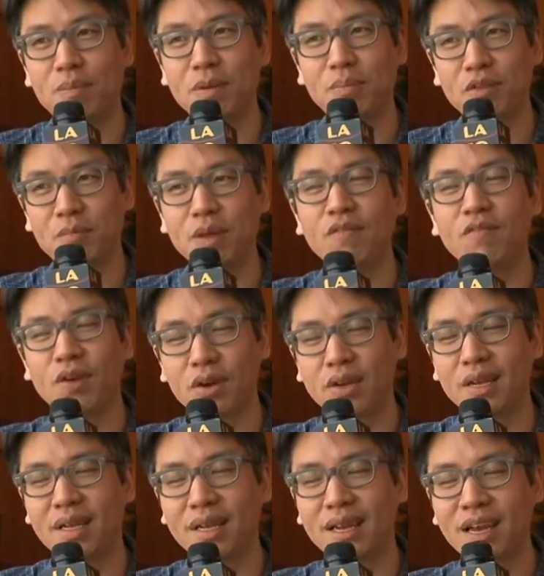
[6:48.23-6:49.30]
People have been
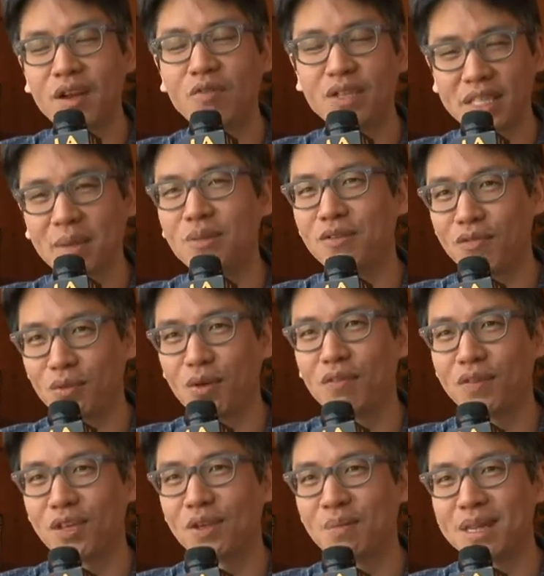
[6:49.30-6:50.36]
very receptive to our
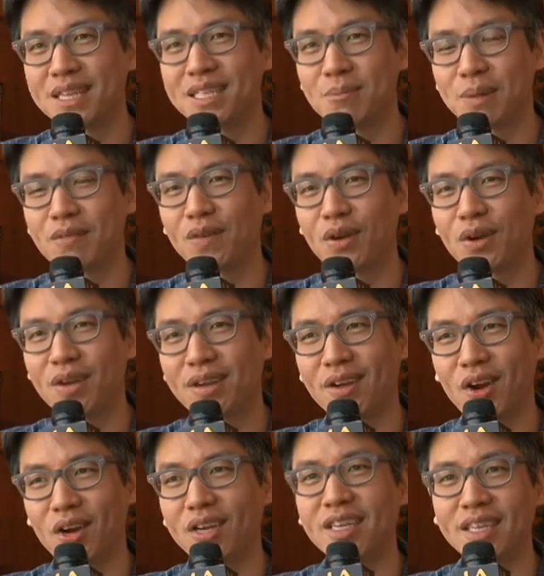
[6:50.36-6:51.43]
film, and it's been very
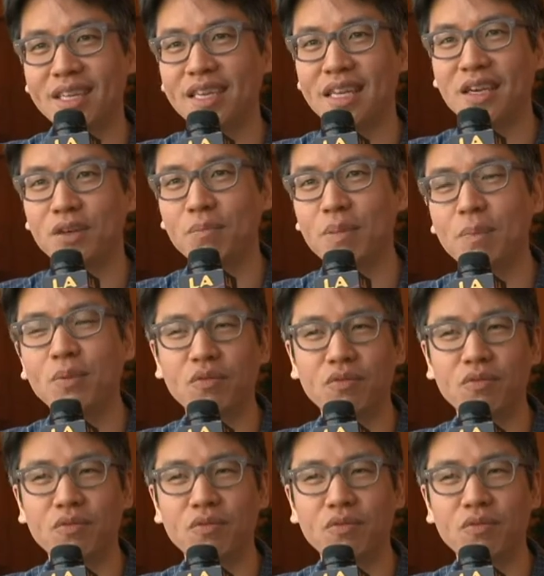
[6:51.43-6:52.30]
heartening, you know, people.